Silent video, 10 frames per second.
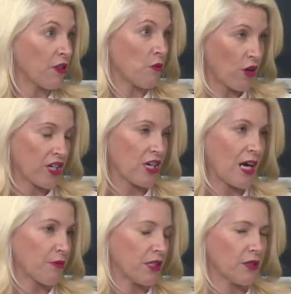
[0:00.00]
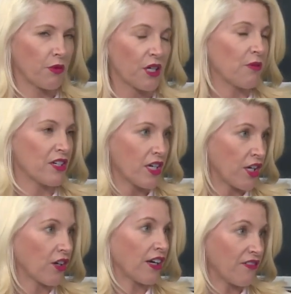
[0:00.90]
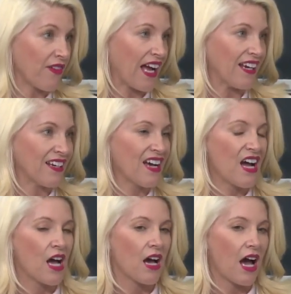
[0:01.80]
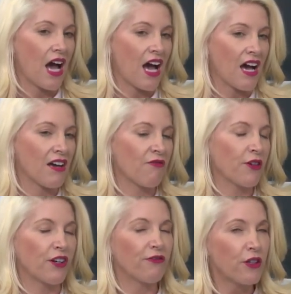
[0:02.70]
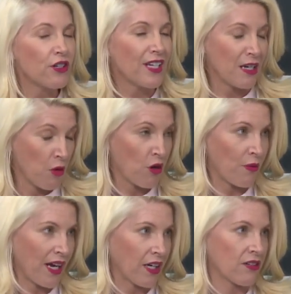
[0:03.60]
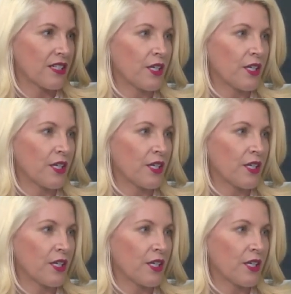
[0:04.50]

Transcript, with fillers: of the mortgage options pretty much that you're going to find. Uh, for your first-time home buyers,